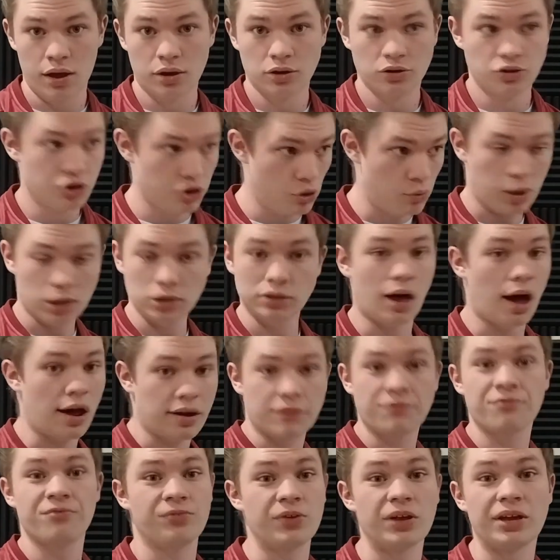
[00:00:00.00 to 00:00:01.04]
a lot of
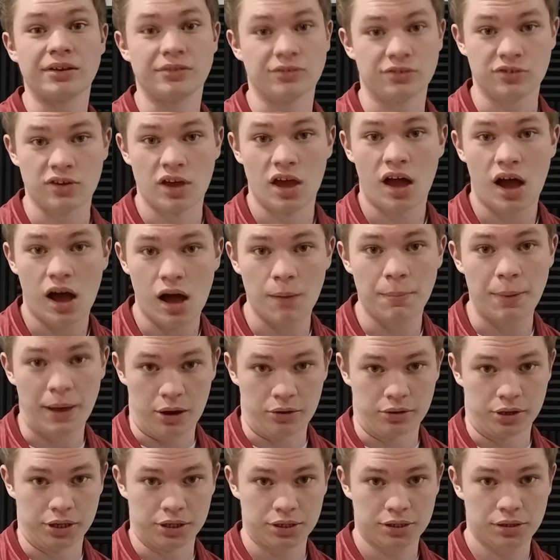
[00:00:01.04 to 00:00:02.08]
things
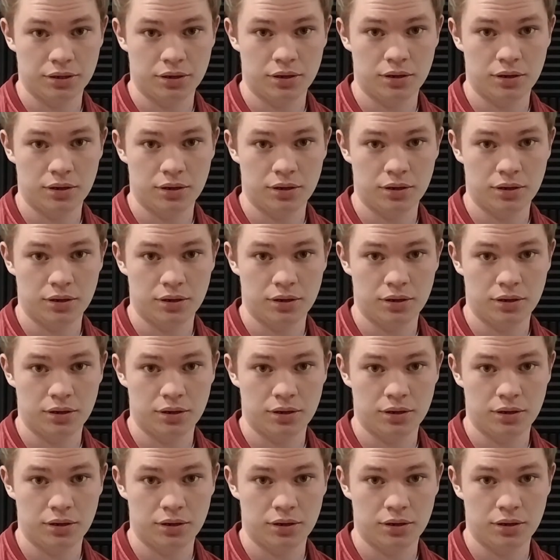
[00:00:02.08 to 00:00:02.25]
about it.